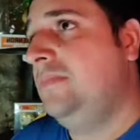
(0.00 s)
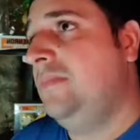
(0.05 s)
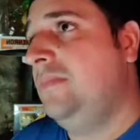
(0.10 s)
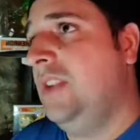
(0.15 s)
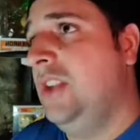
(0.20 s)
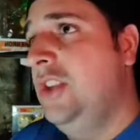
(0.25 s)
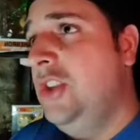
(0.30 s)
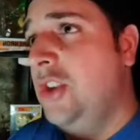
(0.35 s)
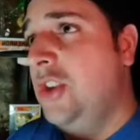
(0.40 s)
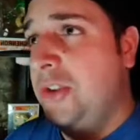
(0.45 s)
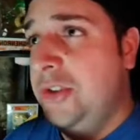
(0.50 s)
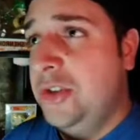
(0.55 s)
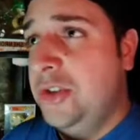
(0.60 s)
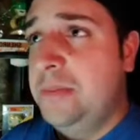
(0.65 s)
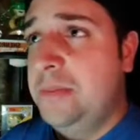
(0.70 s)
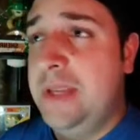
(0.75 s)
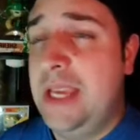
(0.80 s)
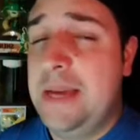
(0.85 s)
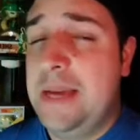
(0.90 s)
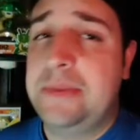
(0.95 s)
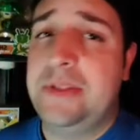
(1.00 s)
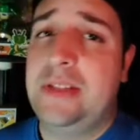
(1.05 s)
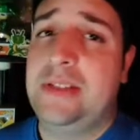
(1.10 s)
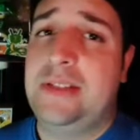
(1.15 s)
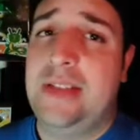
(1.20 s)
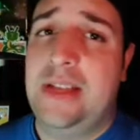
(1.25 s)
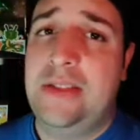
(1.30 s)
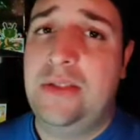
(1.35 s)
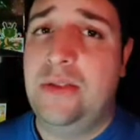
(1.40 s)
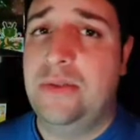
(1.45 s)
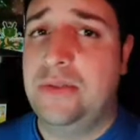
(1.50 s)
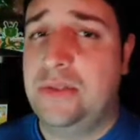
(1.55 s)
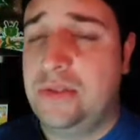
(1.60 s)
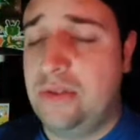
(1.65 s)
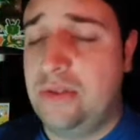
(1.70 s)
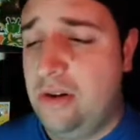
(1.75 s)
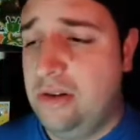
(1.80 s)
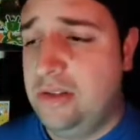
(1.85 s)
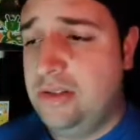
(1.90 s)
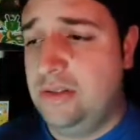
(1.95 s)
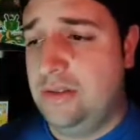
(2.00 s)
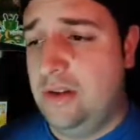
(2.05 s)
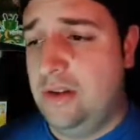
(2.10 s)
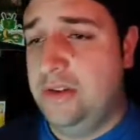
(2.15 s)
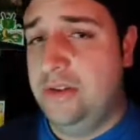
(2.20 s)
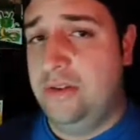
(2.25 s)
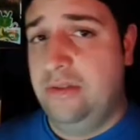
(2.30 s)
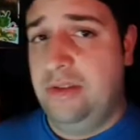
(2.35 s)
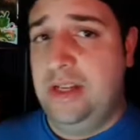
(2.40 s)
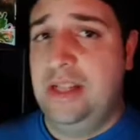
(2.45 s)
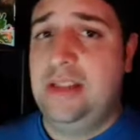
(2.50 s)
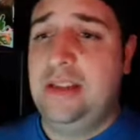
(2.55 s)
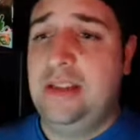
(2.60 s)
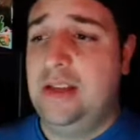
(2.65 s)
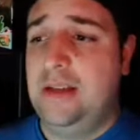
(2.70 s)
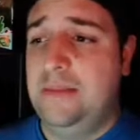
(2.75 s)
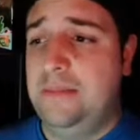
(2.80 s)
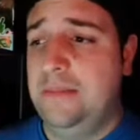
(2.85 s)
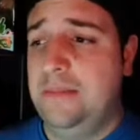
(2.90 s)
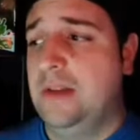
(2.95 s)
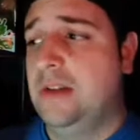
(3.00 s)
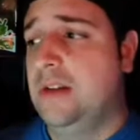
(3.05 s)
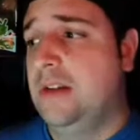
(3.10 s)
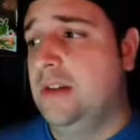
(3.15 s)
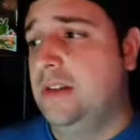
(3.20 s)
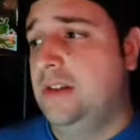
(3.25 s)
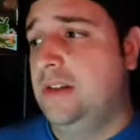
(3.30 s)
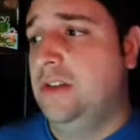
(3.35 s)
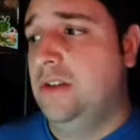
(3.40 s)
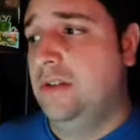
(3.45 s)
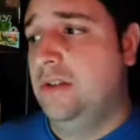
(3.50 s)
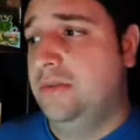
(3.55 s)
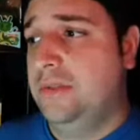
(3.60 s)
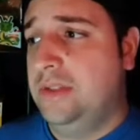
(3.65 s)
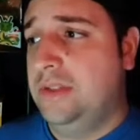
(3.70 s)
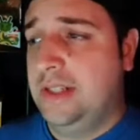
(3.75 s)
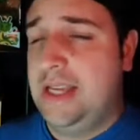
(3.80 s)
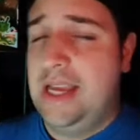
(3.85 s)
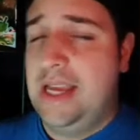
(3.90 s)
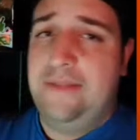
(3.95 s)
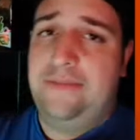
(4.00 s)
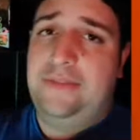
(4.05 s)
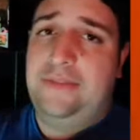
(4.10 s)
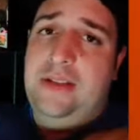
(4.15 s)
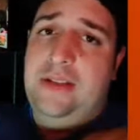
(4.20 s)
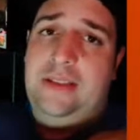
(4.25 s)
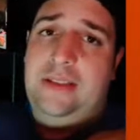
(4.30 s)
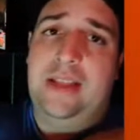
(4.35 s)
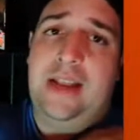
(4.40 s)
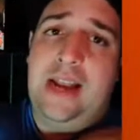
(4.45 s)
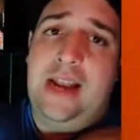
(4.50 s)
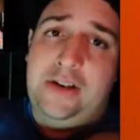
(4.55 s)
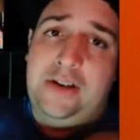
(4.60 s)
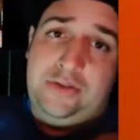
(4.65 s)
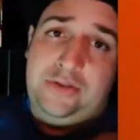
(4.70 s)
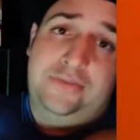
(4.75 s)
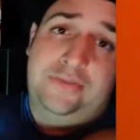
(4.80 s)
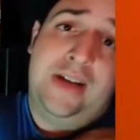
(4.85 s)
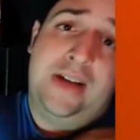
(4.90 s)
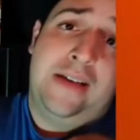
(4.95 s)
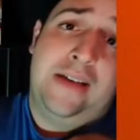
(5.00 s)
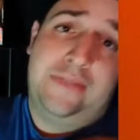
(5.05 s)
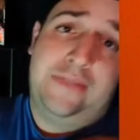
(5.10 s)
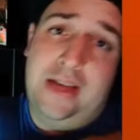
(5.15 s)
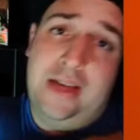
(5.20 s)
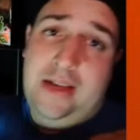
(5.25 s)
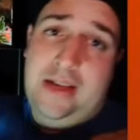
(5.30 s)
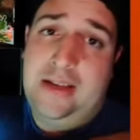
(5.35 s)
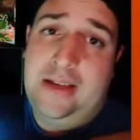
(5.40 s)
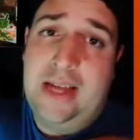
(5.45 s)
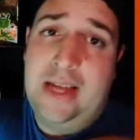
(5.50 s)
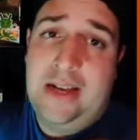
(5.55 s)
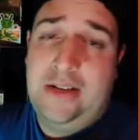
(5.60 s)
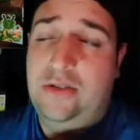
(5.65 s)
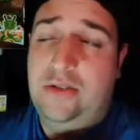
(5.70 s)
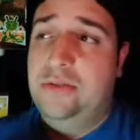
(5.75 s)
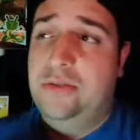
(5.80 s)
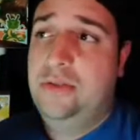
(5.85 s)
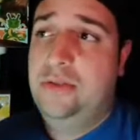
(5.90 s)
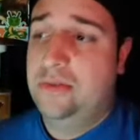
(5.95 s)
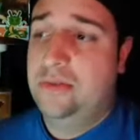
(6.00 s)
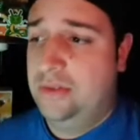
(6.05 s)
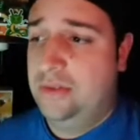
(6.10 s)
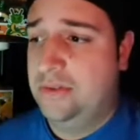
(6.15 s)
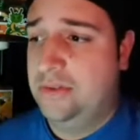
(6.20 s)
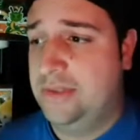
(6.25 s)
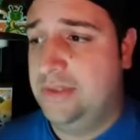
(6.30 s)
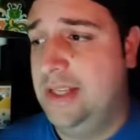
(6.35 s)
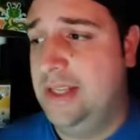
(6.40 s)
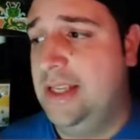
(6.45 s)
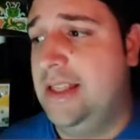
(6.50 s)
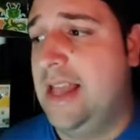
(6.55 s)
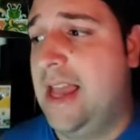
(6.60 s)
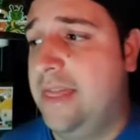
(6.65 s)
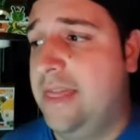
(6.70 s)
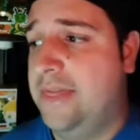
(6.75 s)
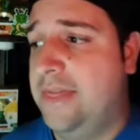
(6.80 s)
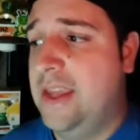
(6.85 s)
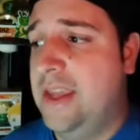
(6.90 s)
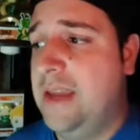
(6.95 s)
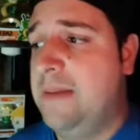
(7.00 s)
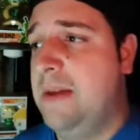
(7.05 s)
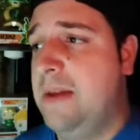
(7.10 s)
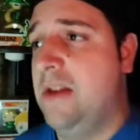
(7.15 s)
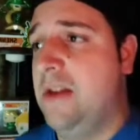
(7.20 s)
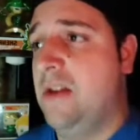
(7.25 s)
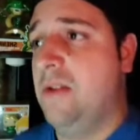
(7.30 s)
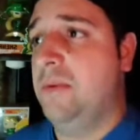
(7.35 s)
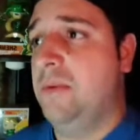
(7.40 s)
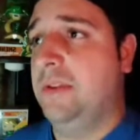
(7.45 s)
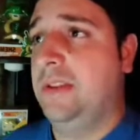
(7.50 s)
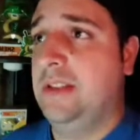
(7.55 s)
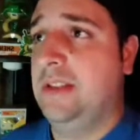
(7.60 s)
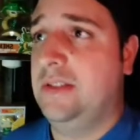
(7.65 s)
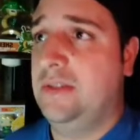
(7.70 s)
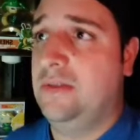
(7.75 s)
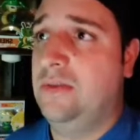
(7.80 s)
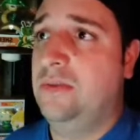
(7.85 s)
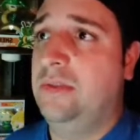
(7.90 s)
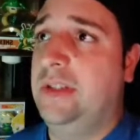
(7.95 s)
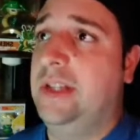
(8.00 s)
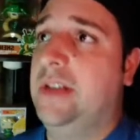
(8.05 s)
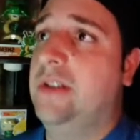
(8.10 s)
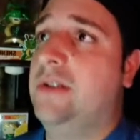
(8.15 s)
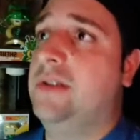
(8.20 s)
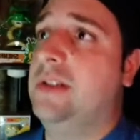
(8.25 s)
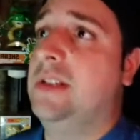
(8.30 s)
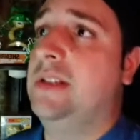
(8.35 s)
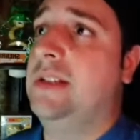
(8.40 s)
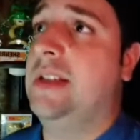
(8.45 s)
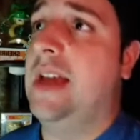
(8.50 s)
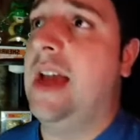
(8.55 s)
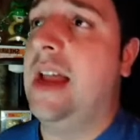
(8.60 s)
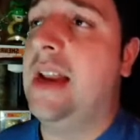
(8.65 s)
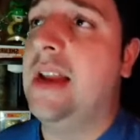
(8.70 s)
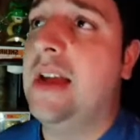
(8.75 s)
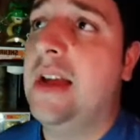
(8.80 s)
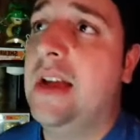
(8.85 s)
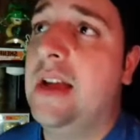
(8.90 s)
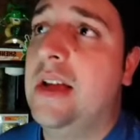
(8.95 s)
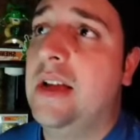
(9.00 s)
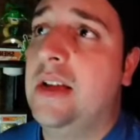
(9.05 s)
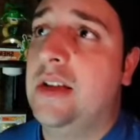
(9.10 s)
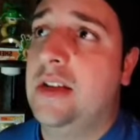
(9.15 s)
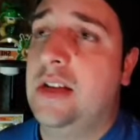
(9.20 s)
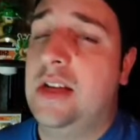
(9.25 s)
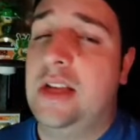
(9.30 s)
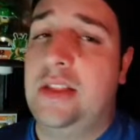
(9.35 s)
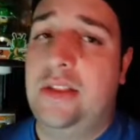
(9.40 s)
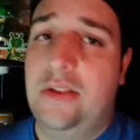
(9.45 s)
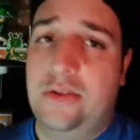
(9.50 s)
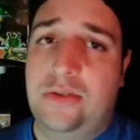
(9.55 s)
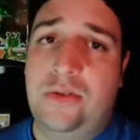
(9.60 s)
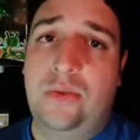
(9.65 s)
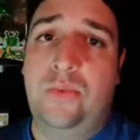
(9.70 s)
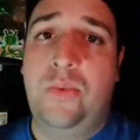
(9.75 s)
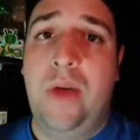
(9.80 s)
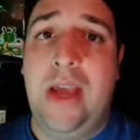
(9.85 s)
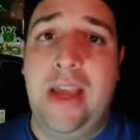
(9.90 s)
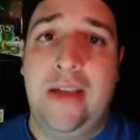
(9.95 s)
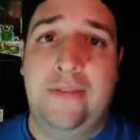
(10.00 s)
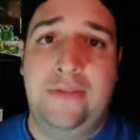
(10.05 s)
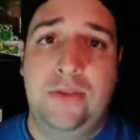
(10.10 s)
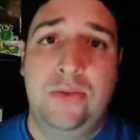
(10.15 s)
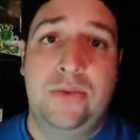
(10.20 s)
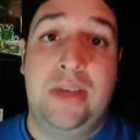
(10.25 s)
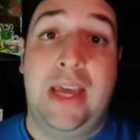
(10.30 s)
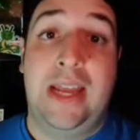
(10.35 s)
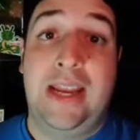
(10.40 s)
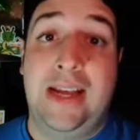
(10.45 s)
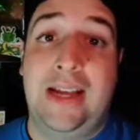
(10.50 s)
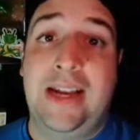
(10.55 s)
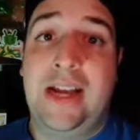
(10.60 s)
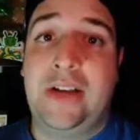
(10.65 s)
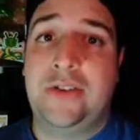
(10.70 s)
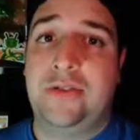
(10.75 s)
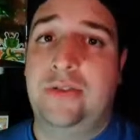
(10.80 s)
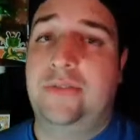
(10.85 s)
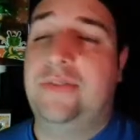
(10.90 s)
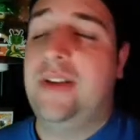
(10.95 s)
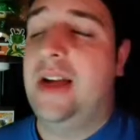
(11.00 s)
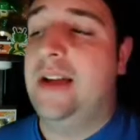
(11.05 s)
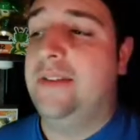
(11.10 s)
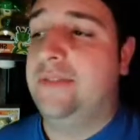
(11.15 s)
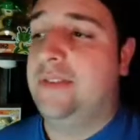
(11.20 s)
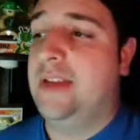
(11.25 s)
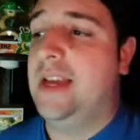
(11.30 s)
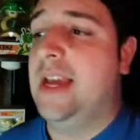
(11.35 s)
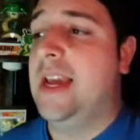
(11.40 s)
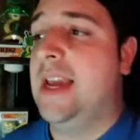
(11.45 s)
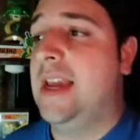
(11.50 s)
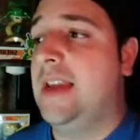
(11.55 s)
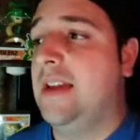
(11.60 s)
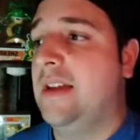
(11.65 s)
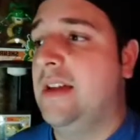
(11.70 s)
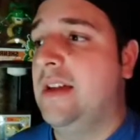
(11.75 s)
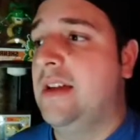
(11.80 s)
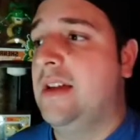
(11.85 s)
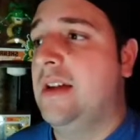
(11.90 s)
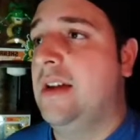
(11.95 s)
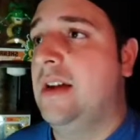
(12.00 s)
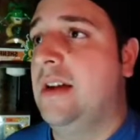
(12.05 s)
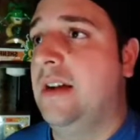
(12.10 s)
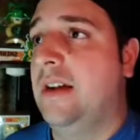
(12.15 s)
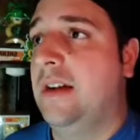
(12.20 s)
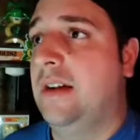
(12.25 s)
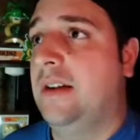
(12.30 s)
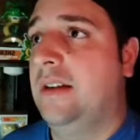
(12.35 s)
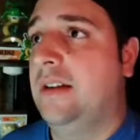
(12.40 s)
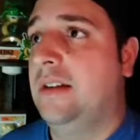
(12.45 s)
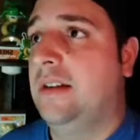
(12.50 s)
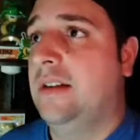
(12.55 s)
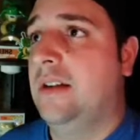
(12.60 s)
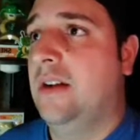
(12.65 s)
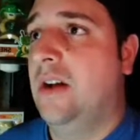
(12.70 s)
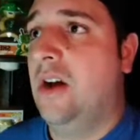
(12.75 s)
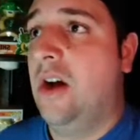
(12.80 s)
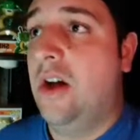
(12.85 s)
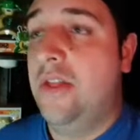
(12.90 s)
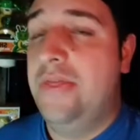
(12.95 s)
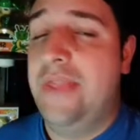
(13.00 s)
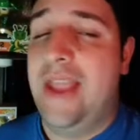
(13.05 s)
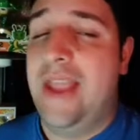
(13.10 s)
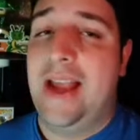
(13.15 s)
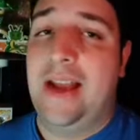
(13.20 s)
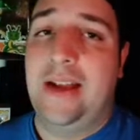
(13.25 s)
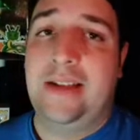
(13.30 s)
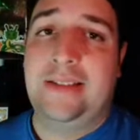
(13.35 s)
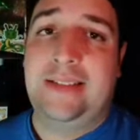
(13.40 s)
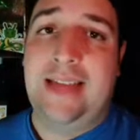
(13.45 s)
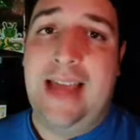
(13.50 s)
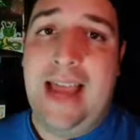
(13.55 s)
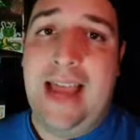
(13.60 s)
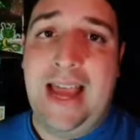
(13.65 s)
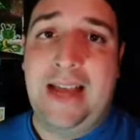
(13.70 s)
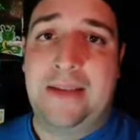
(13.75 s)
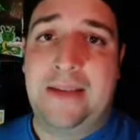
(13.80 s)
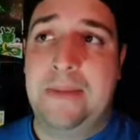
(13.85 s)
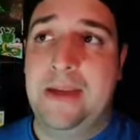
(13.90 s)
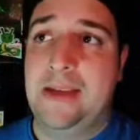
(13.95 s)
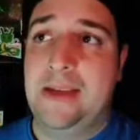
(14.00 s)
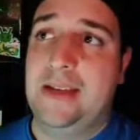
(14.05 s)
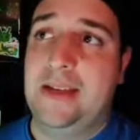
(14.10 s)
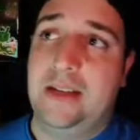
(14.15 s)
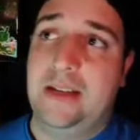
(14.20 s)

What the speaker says: you'll be able to send those cards underneath him, to get that extra 5k. Again, you'll see that theme here with these 2 leaders is that there's a way of you getting an extra 5k on that attack, making it a